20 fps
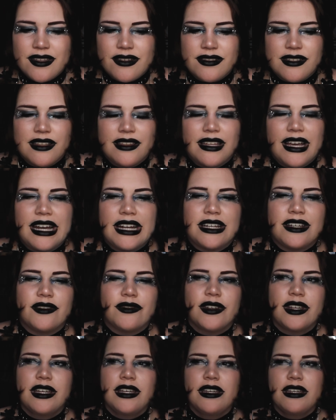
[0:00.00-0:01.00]
There's a lot
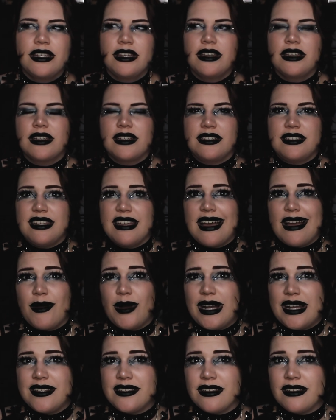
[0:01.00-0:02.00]
of
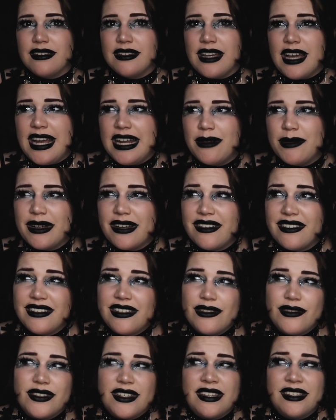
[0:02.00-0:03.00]
DIYs online about
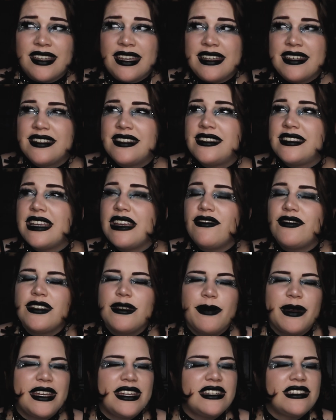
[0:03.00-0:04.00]
using like
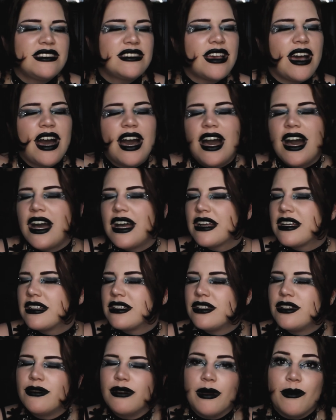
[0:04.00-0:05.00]
safety pins, hot
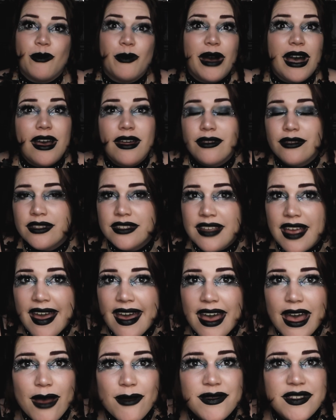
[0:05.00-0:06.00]
glue, and bottle
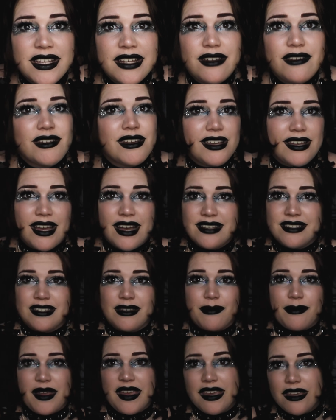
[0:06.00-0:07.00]
tabs, and you can
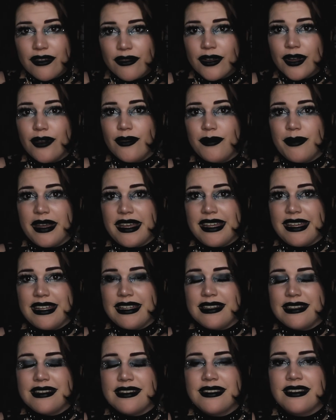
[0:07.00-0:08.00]
custom make your own
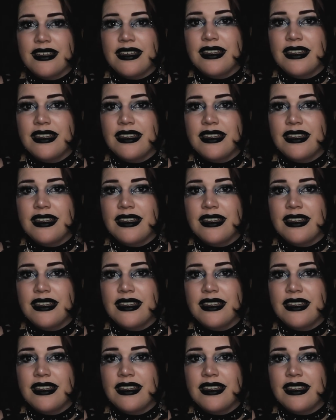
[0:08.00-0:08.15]
pins.